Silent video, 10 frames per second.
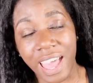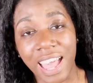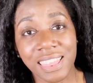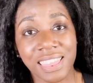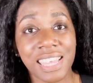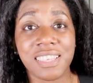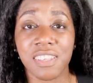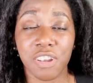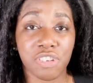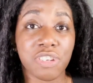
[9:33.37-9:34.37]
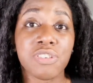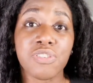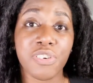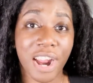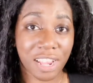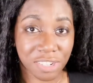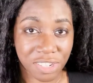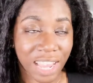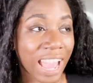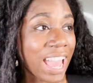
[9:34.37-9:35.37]
and things that are just trash
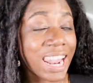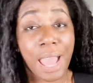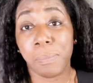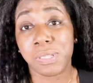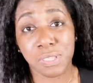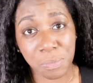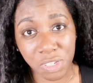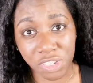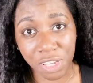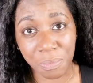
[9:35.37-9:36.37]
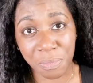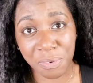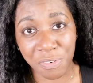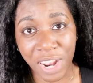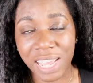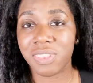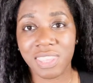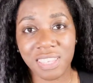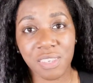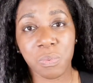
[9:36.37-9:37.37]
and happen to be cheap, right?
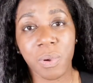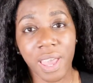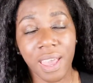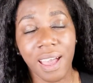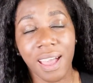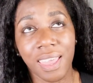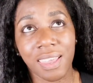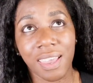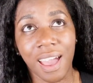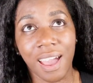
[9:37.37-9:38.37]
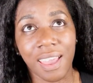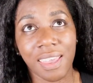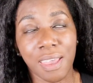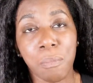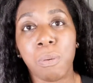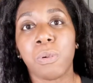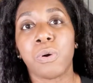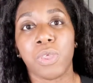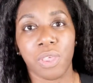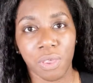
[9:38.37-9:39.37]
This is where I implore
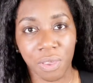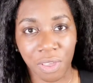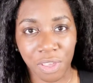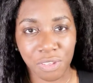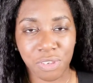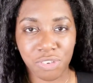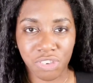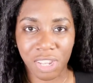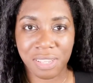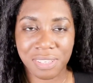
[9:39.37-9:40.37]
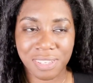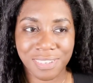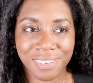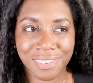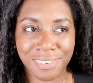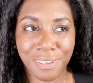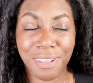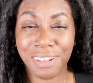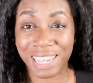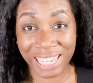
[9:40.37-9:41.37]
you to just
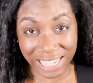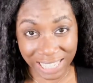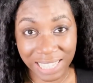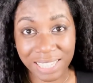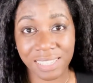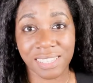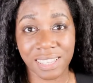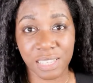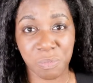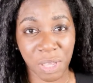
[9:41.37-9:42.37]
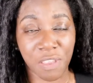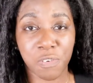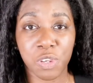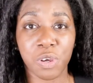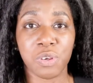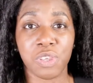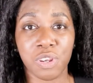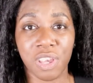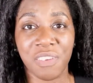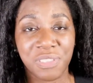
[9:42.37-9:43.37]
listen to this bit. If you don't, you
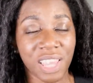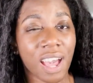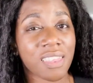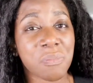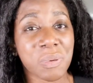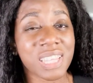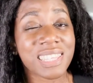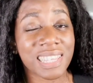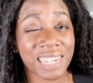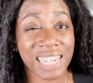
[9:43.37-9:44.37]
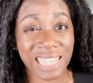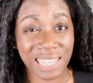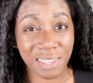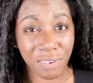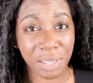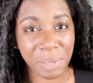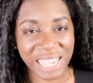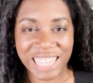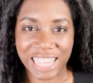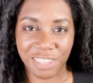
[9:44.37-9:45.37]
know, if the other bits didn't necessarily make
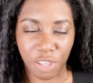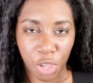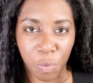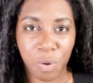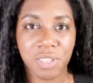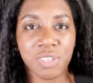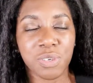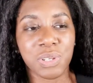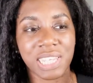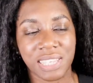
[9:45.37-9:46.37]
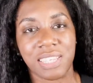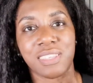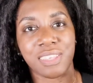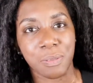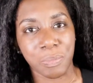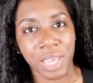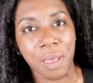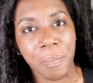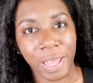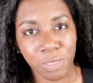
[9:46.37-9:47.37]
sense, you want to listen to the bit
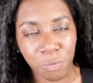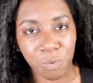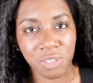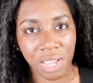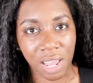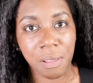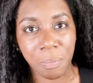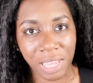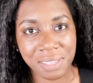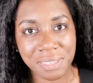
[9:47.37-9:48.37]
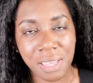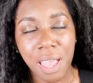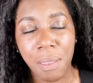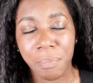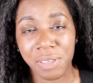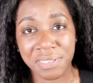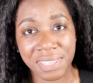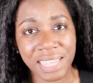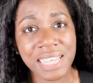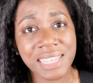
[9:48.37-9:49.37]
about the watercolor paints, because
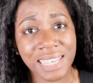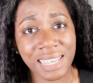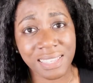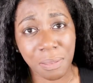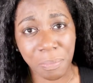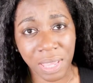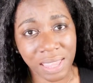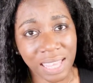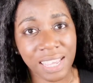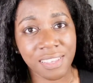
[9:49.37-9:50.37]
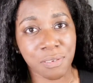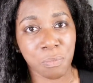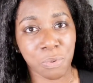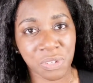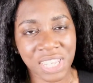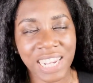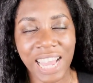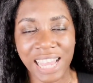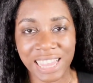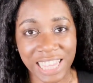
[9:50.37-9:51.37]
this is the bit that is important
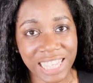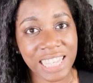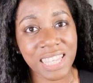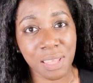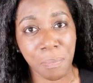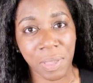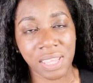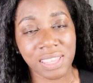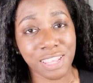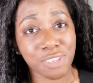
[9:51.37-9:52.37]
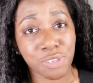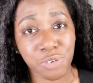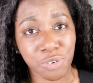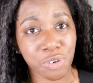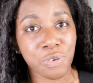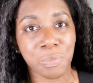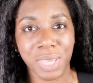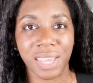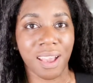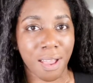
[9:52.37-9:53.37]
and this is the bit that screwed
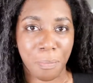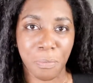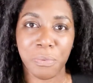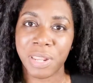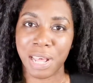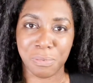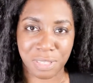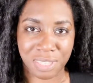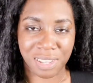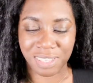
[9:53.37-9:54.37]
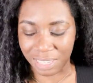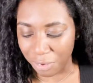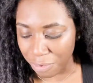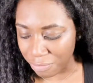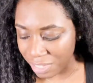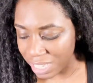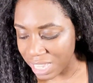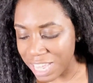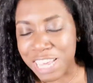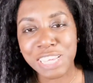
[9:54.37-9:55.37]
me up when I was starting off.
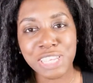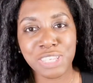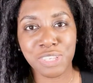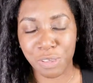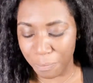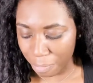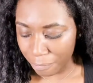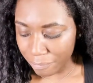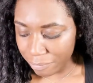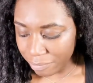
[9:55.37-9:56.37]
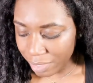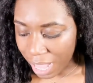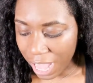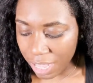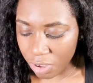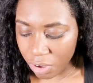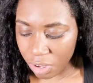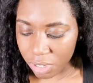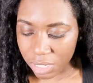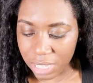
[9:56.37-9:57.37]
So I
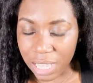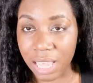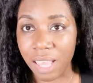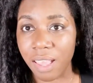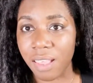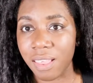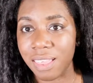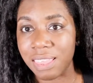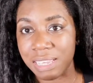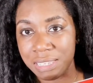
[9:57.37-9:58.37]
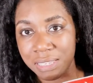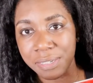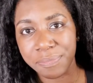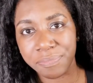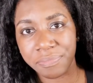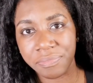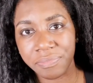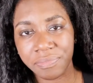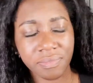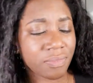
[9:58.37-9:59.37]
got this
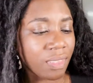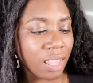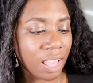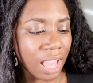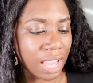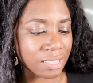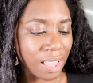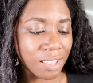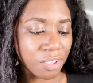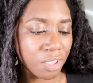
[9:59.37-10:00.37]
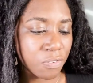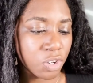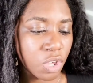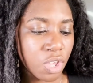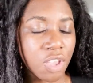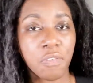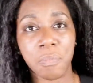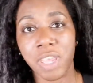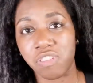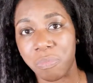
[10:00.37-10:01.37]
And I don't even know if
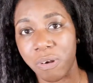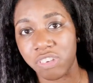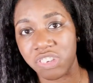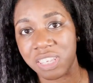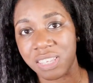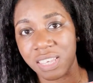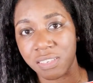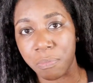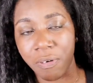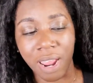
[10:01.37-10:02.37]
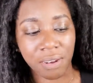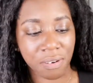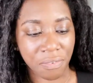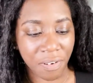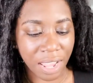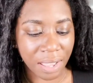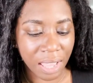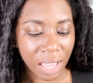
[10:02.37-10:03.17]
Major Brushes is a brand, right?